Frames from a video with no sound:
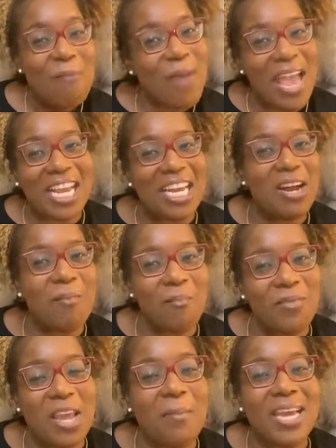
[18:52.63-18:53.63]
Making
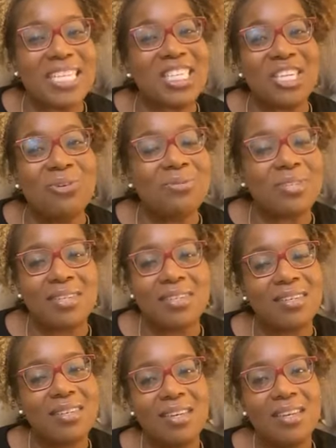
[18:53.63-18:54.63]
them excuses.